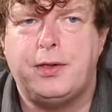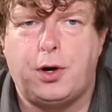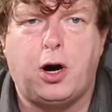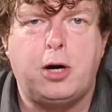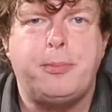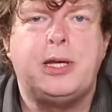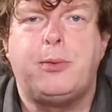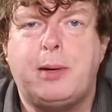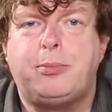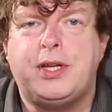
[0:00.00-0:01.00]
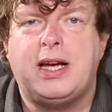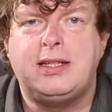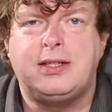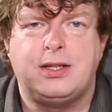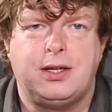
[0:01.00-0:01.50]
There are many
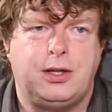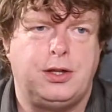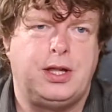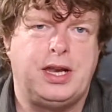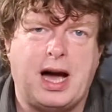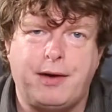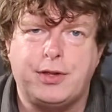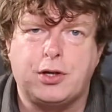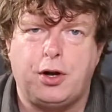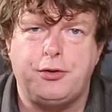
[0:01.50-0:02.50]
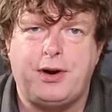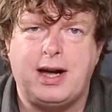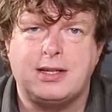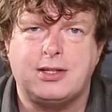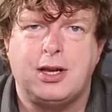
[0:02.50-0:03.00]
websites that have the
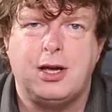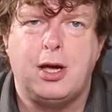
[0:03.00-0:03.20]
contracts,